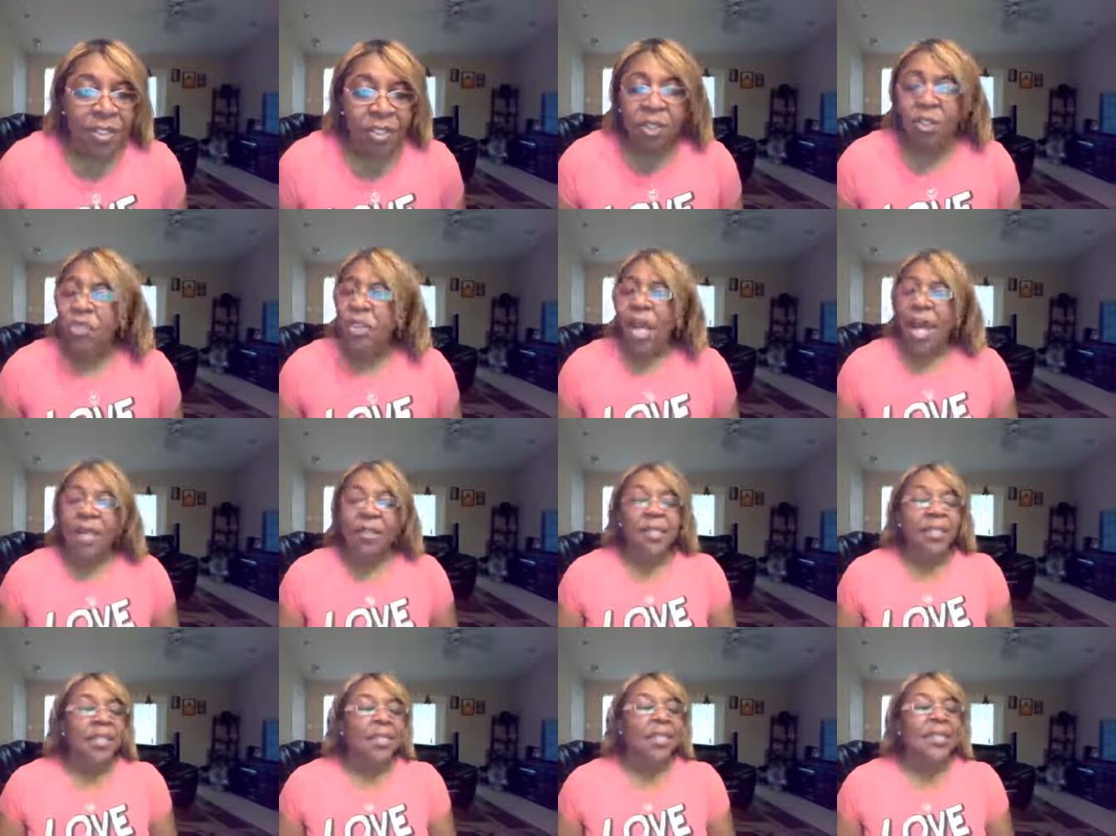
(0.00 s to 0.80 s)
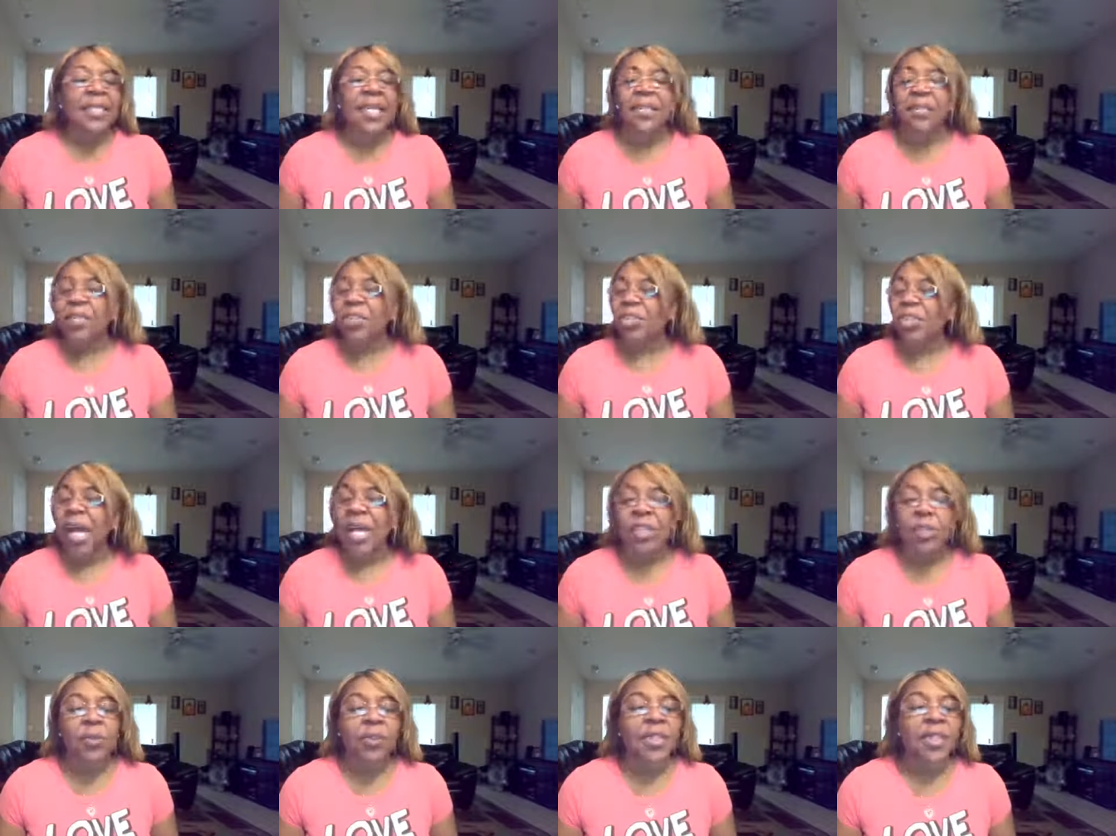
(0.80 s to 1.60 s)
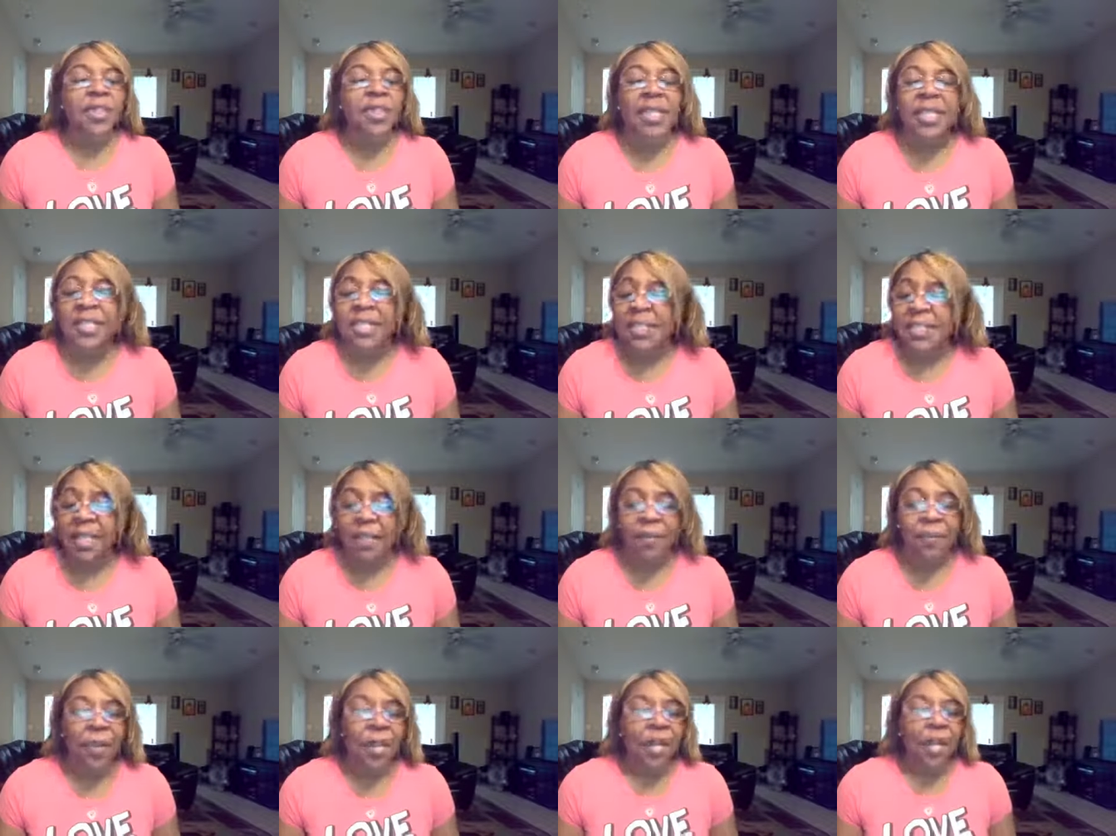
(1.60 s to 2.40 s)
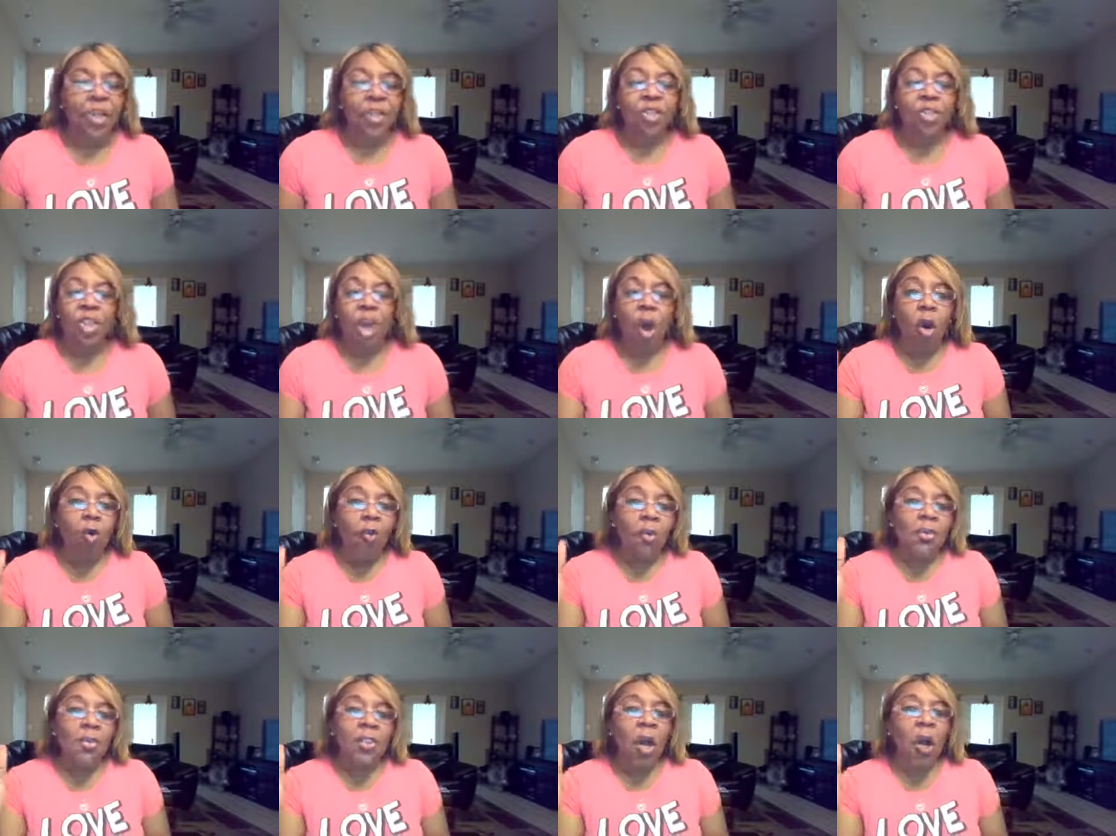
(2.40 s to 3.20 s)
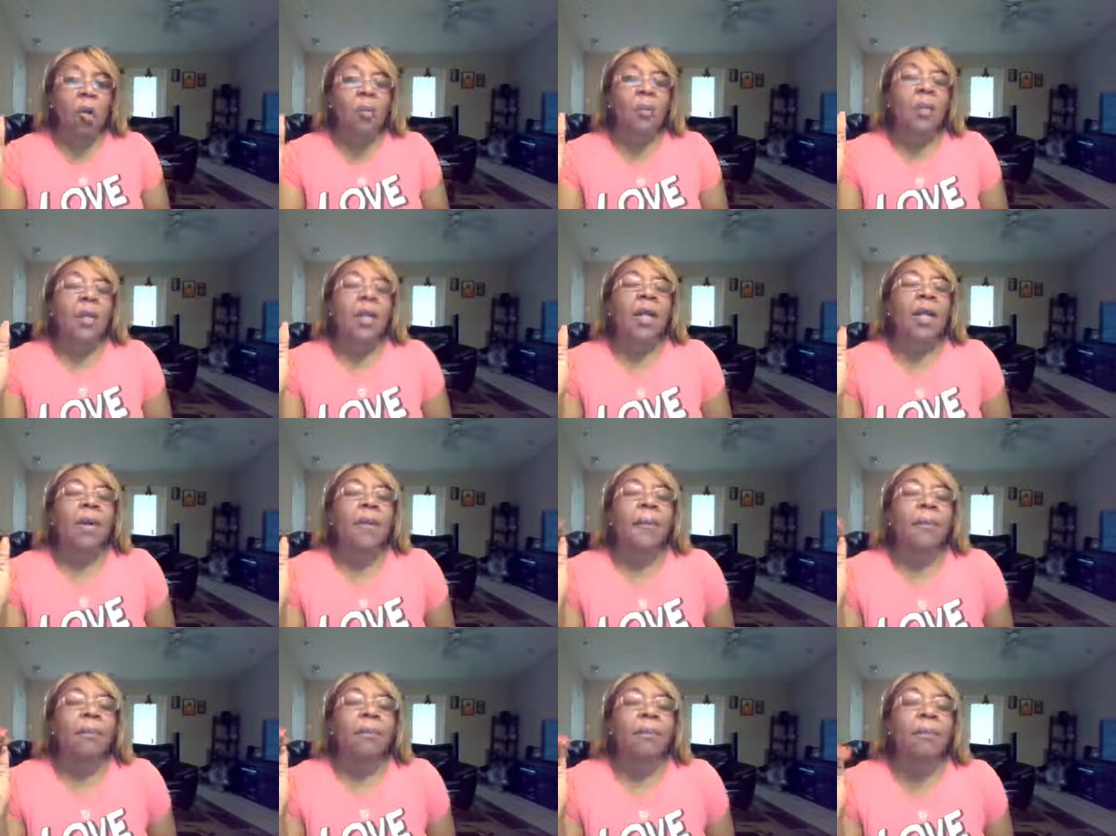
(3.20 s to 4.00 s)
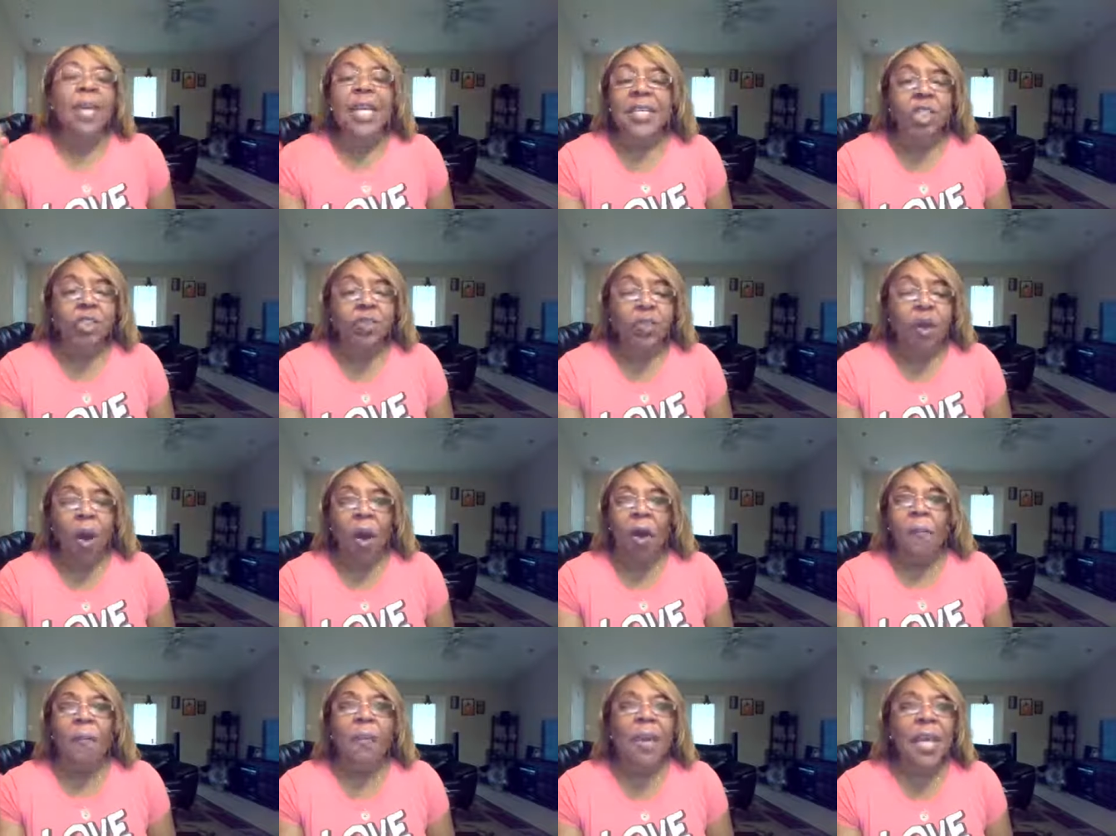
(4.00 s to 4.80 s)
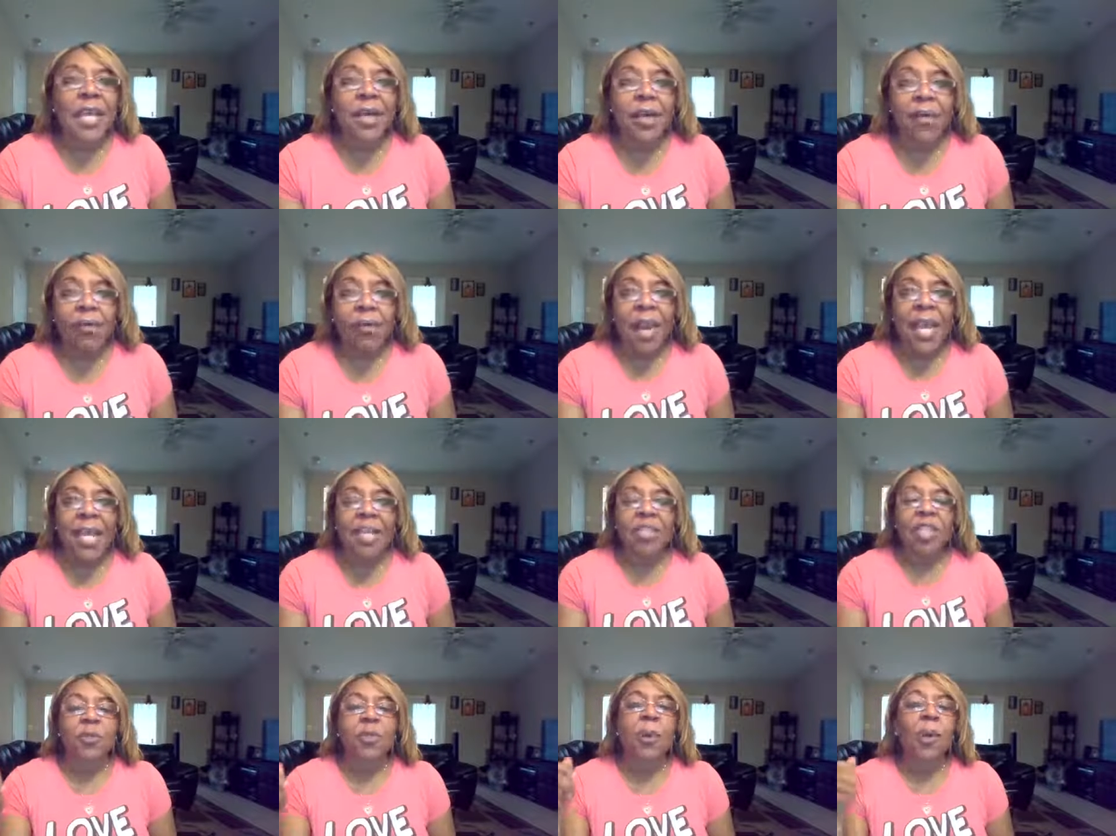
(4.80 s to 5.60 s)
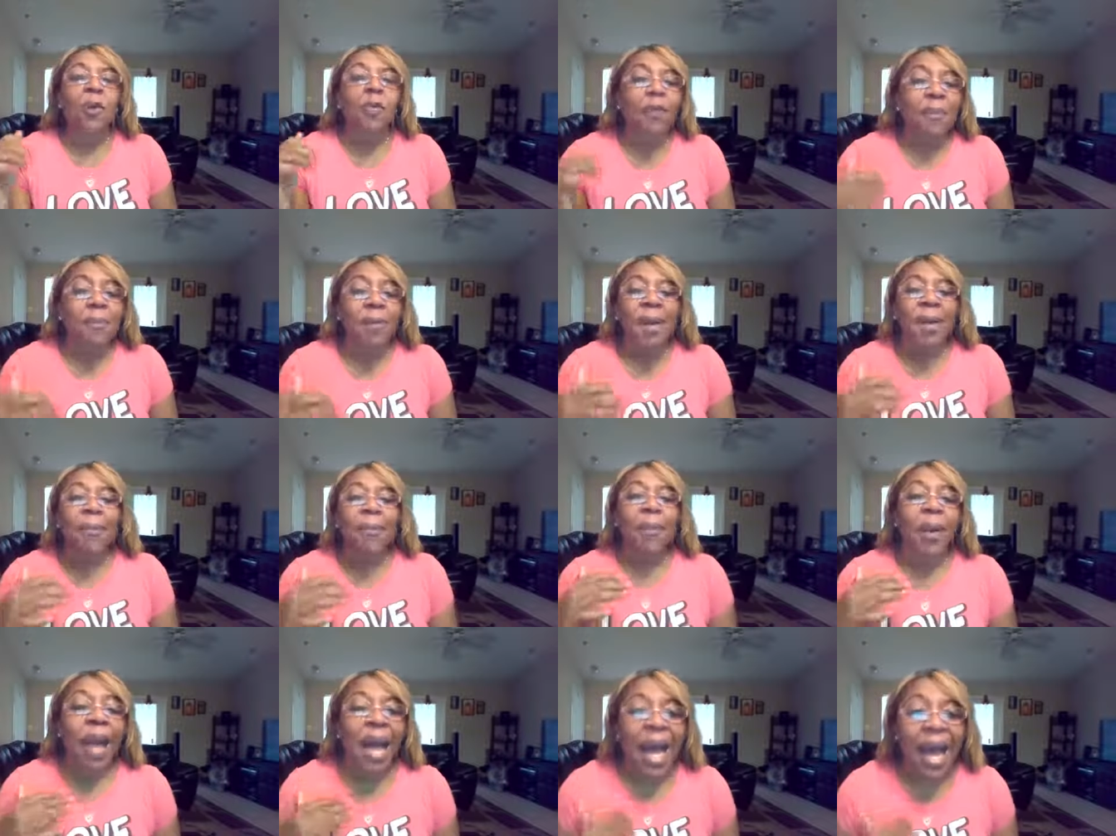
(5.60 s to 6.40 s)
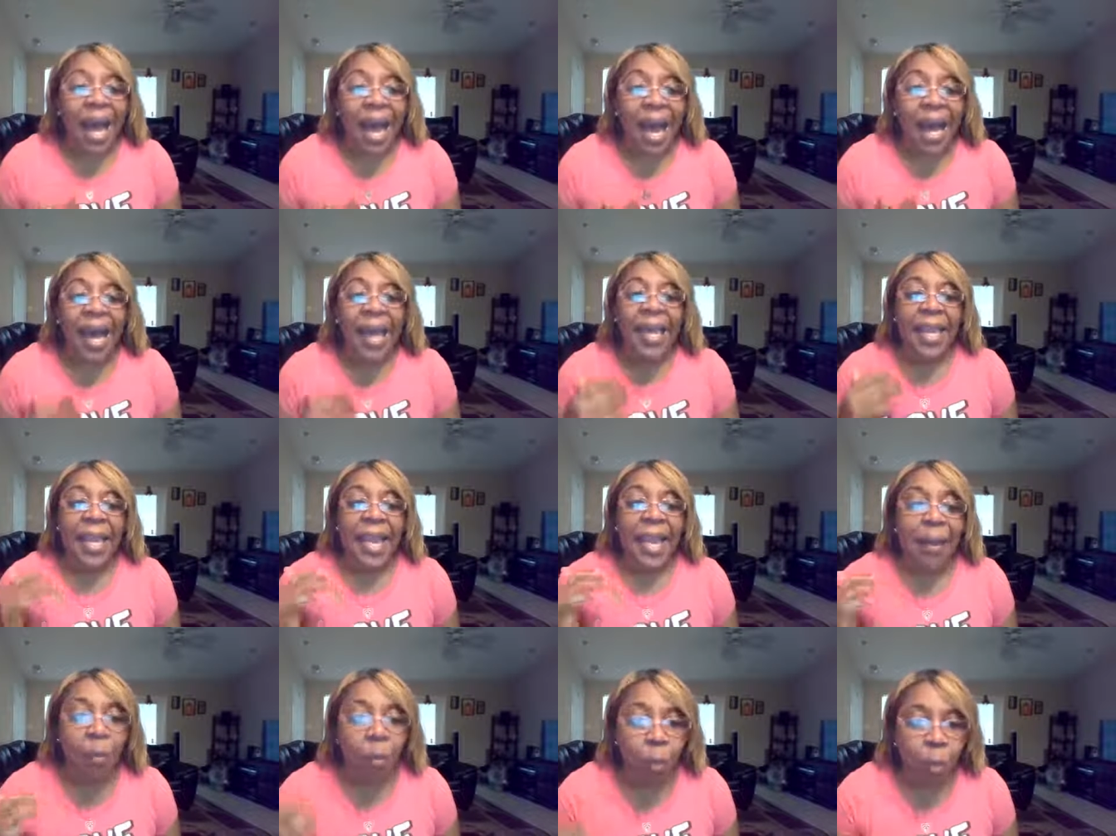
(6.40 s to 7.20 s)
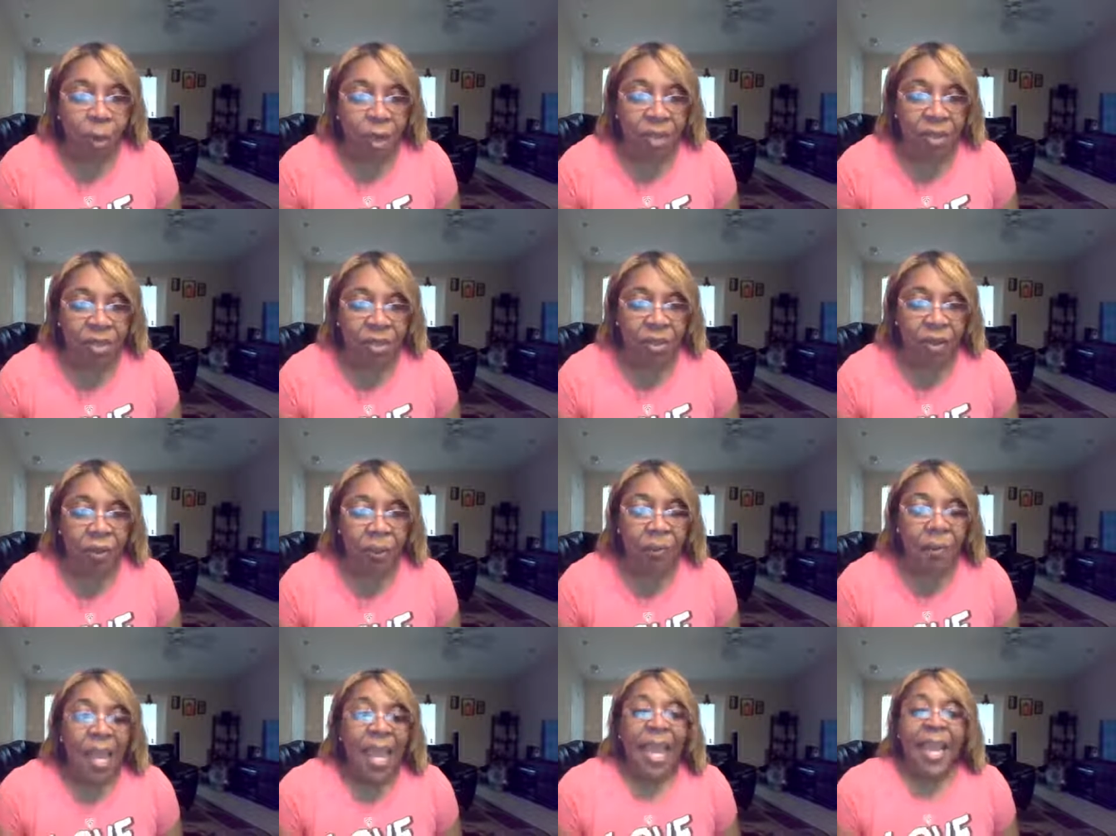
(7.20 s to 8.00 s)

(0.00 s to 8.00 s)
So jo- he said to Joshua, he said, "Listen, don't don't be strong, be courageous, but remember, I am with you.